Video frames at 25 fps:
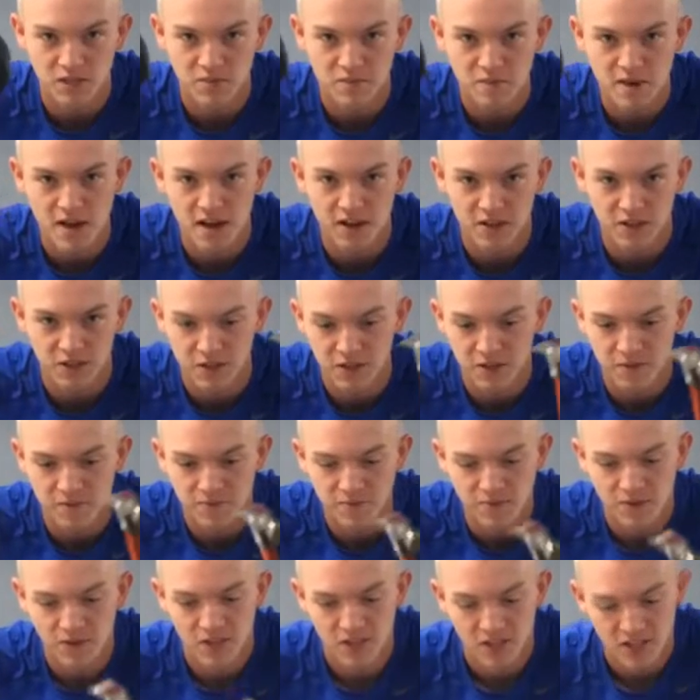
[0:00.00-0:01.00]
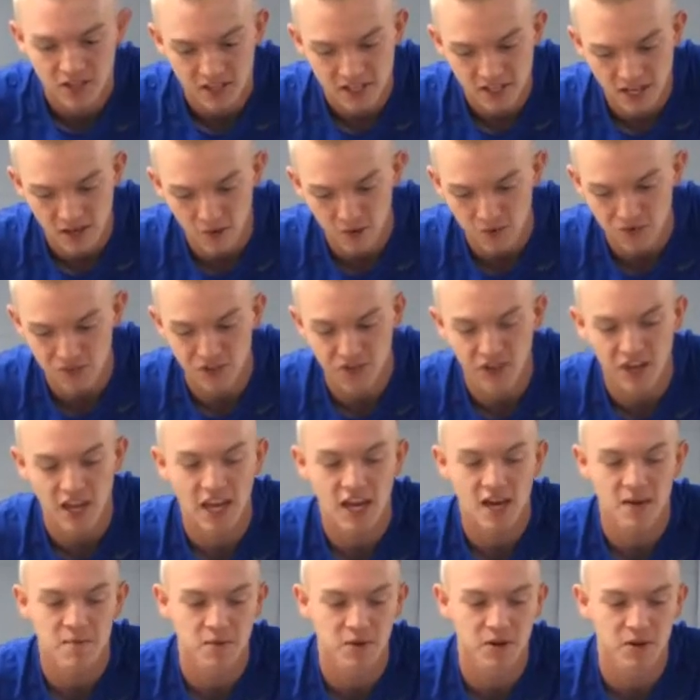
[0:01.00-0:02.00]
and the mallet. Now with the
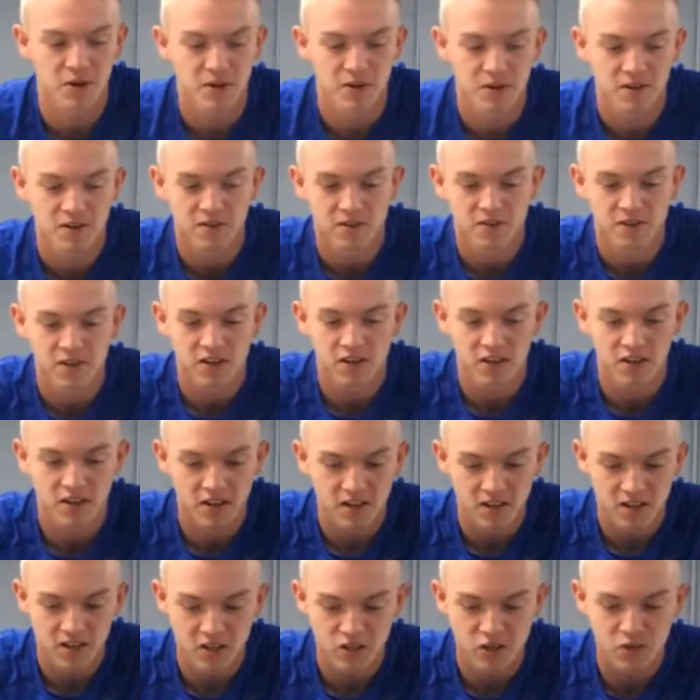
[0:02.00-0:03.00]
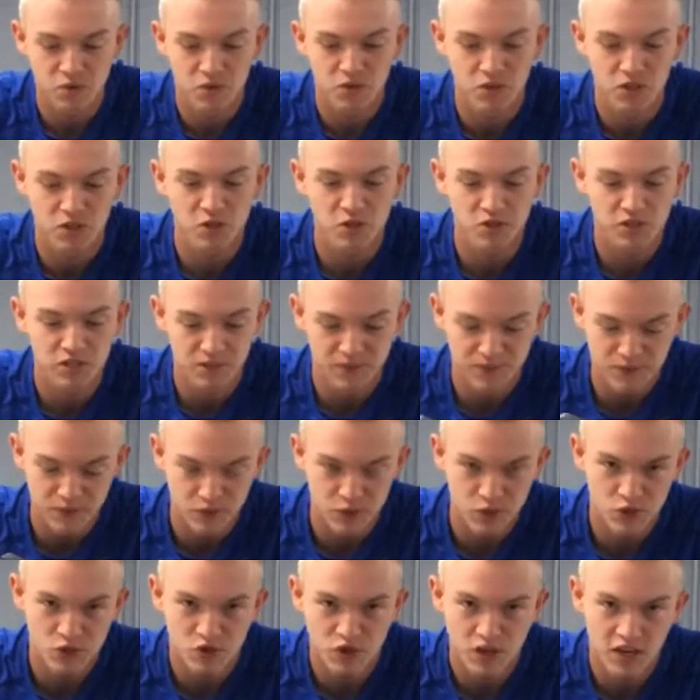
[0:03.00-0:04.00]
hammer, you will use it
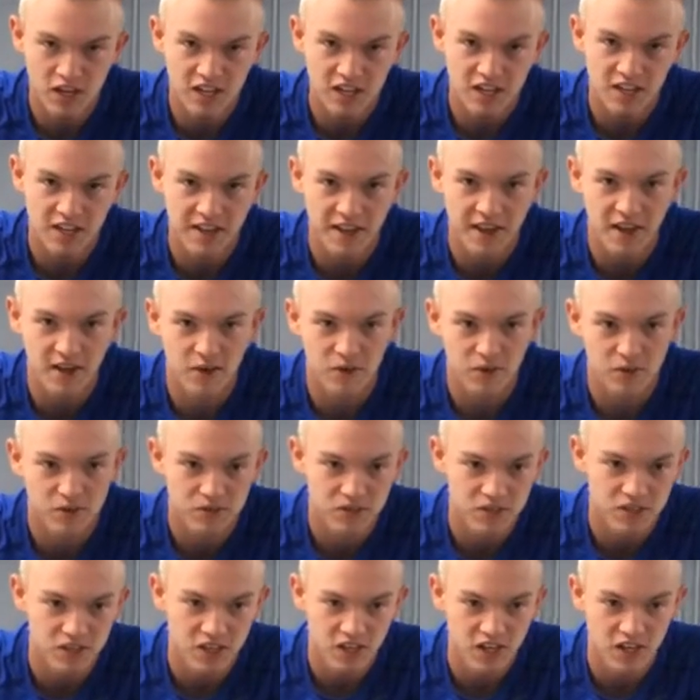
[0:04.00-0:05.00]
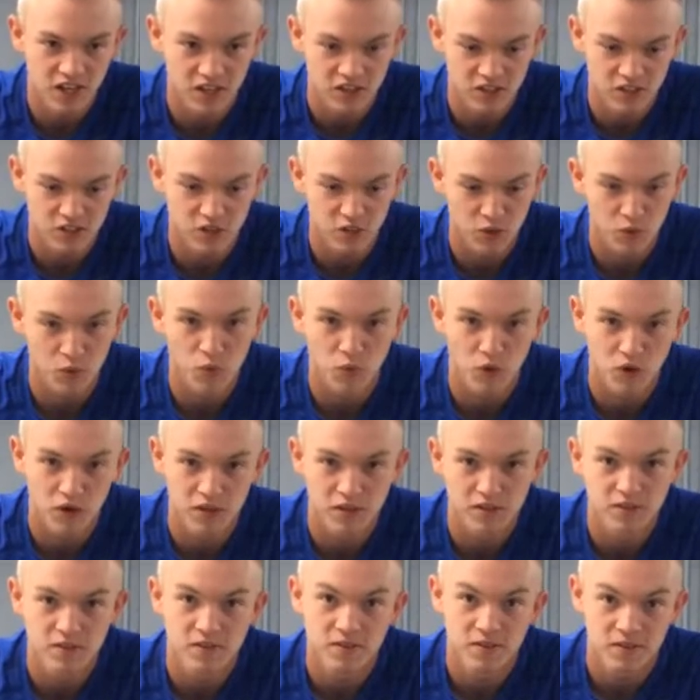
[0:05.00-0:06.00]
for striking nails into
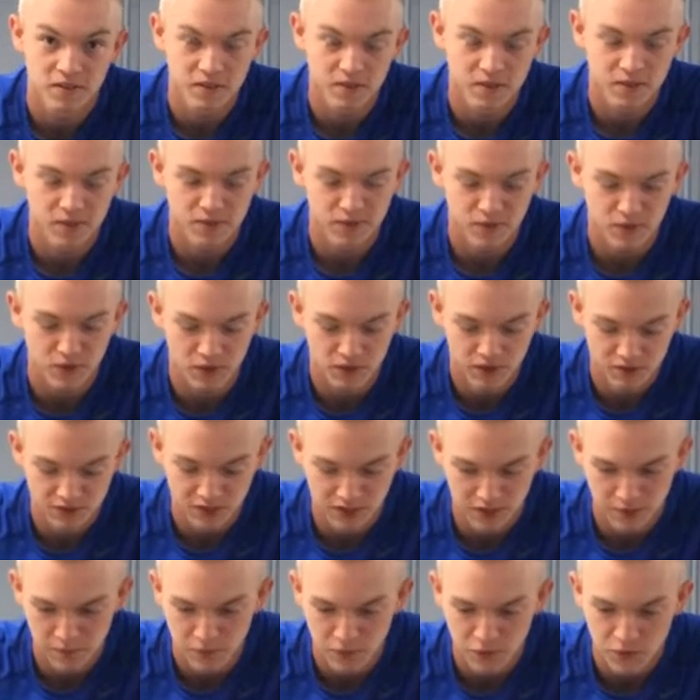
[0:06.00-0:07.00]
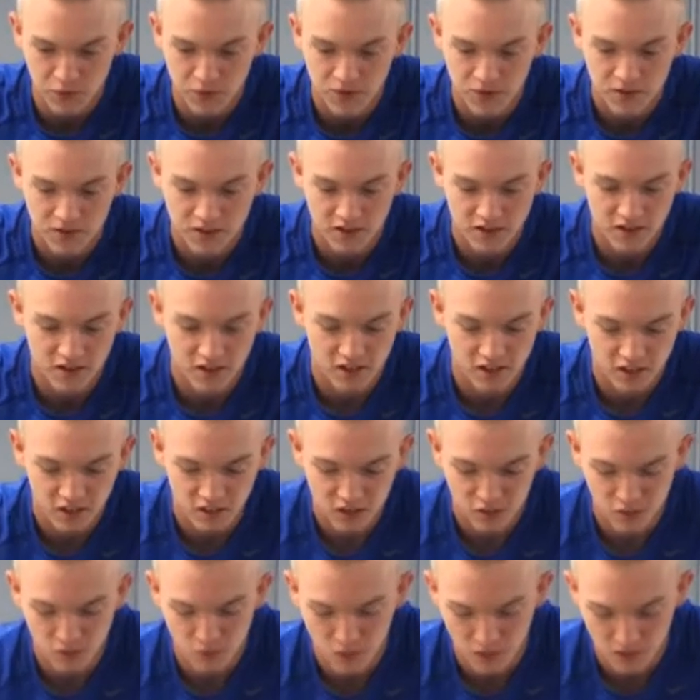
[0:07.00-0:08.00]
wood, for example.
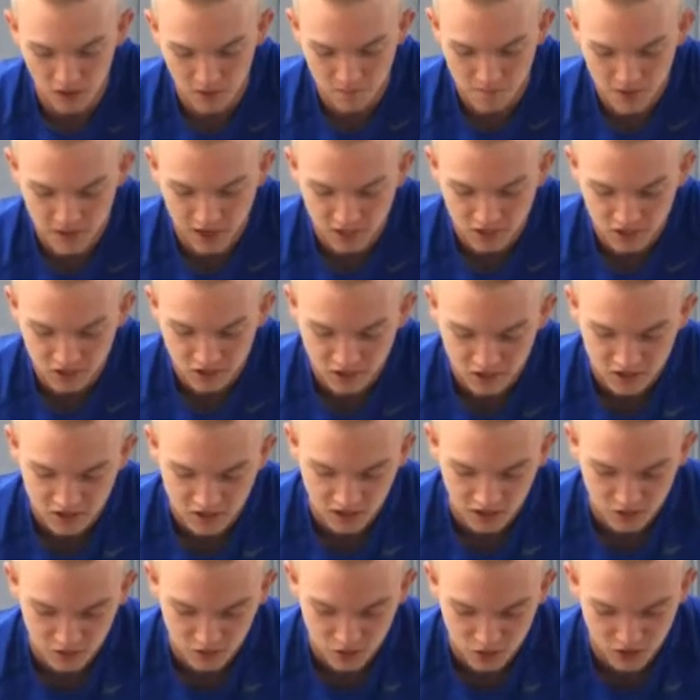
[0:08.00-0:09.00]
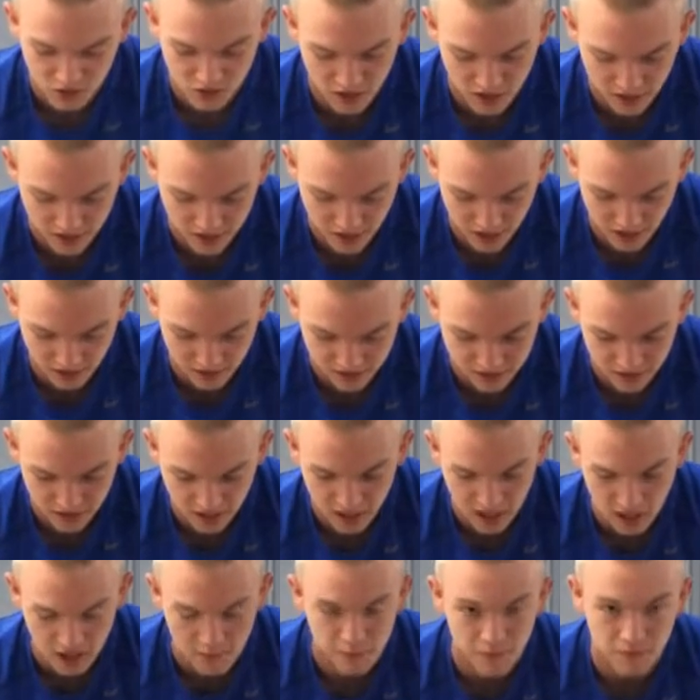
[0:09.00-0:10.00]
You want to make sure that you strike on
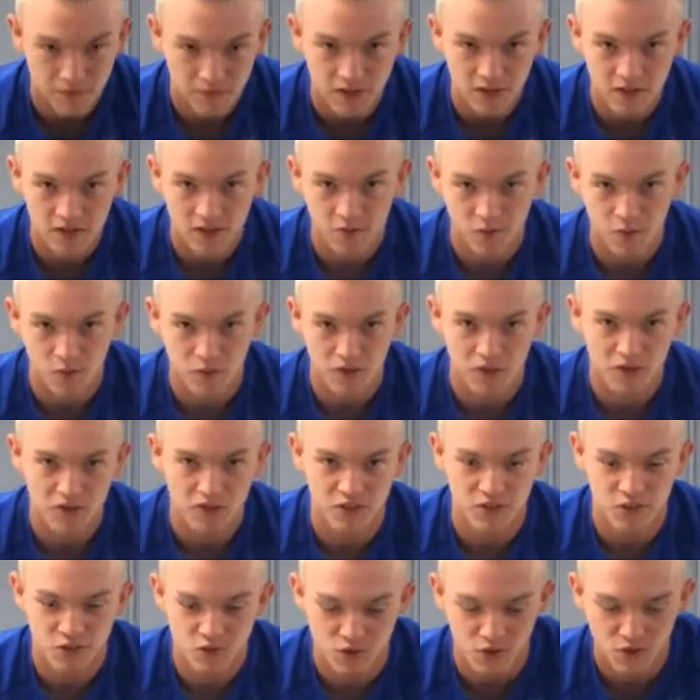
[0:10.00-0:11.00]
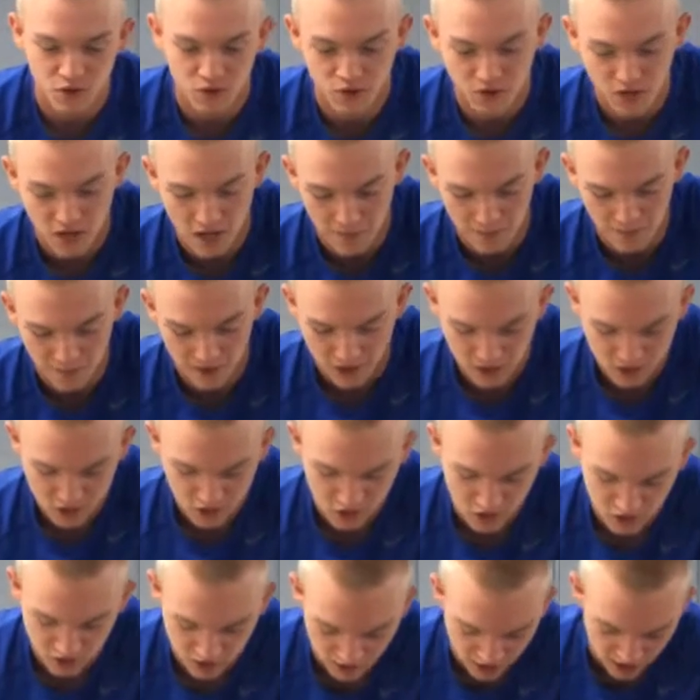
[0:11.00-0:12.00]
top of it with control and make
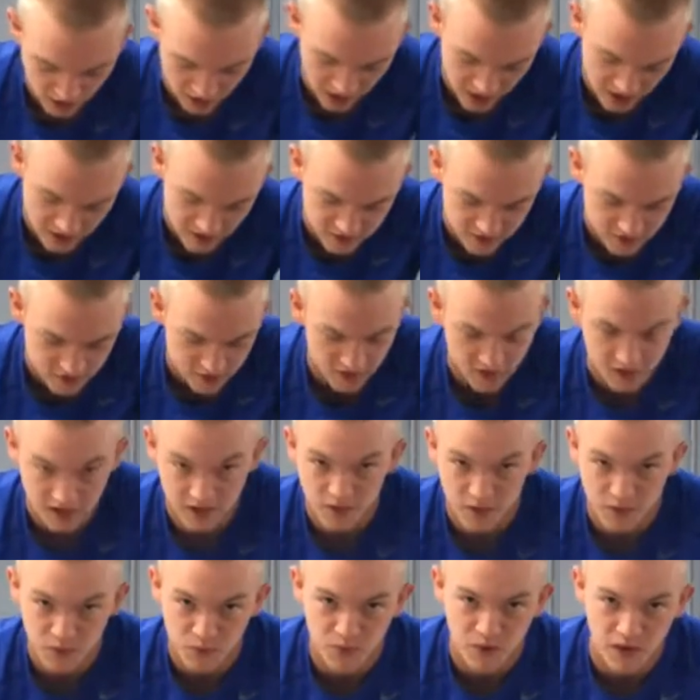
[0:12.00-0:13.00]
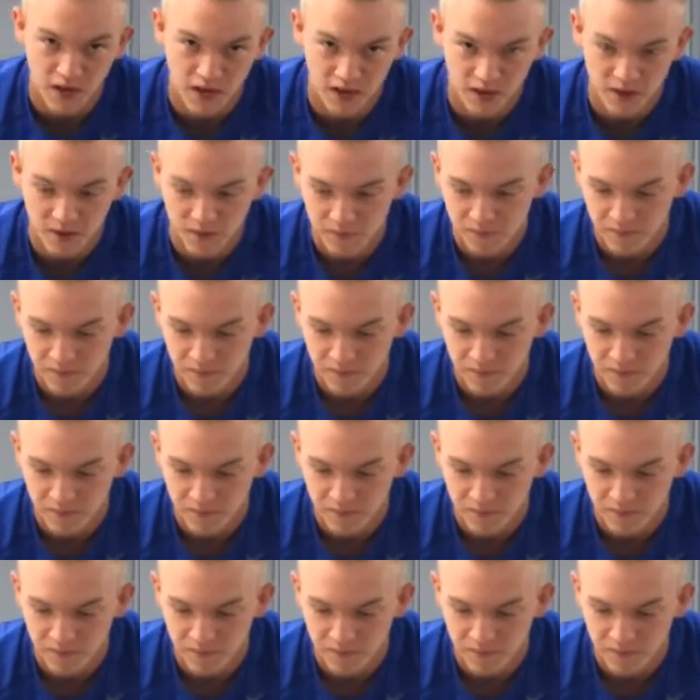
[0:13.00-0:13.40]
sure your hands are on the way.